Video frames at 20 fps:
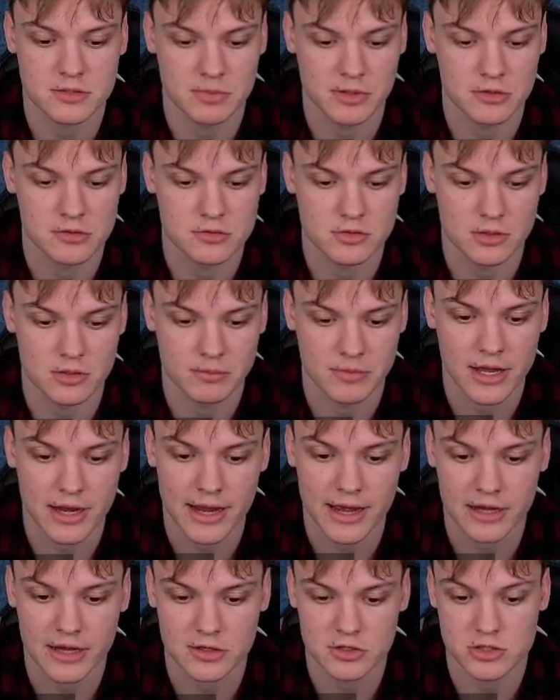because we might
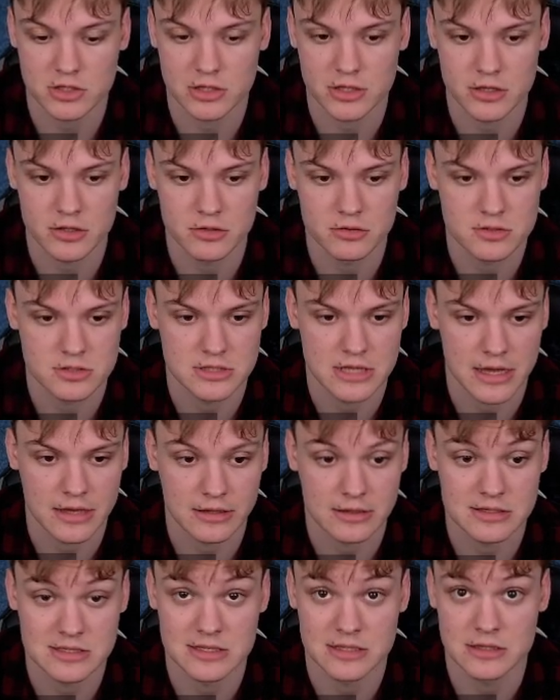actually use that
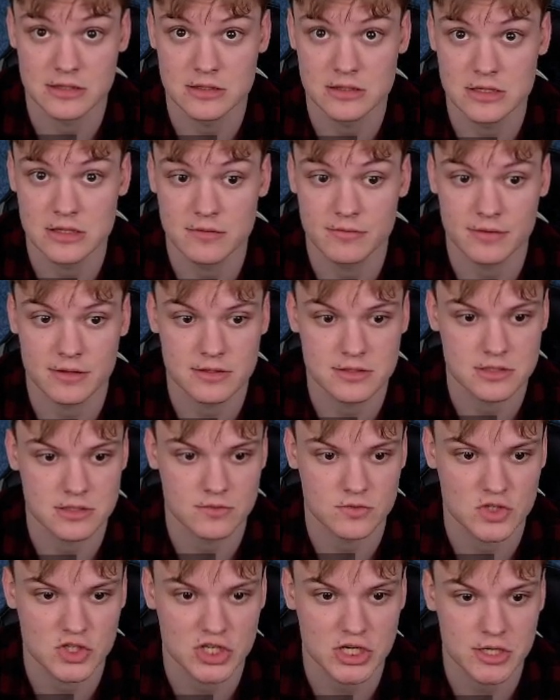as a defensive
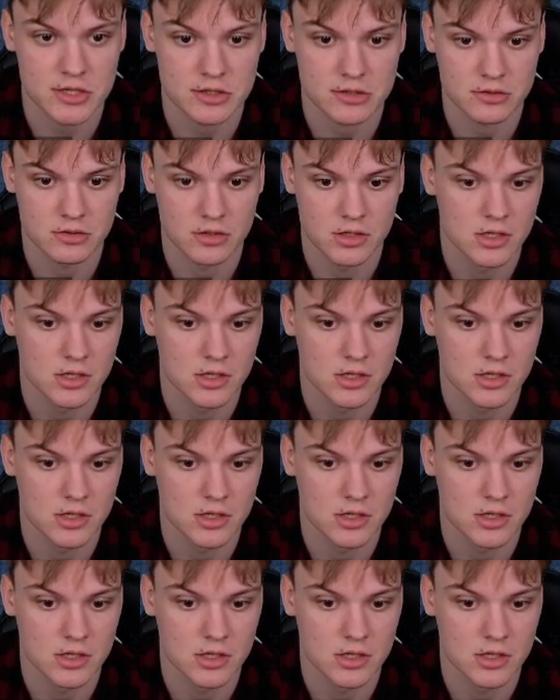shield,